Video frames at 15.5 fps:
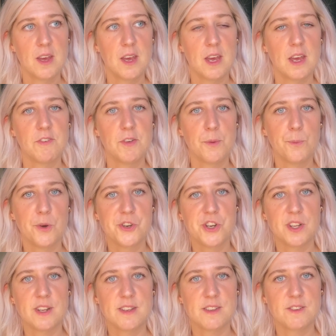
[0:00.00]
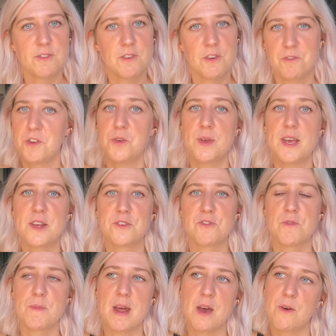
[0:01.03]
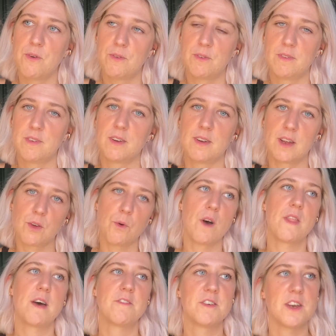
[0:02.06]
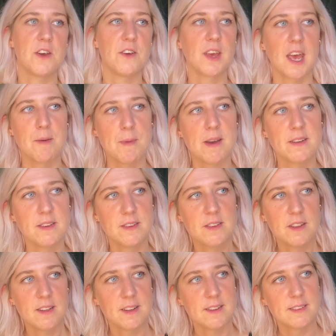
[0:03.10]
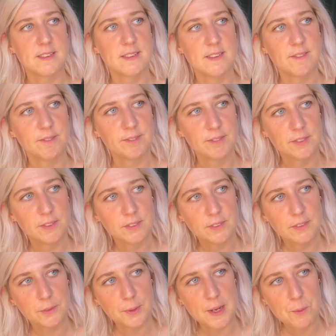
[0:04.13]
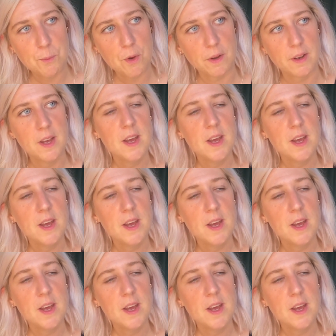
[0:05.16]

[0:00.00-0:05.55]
if you're watching this a few years from now, you're like, well, that video came out in 2021.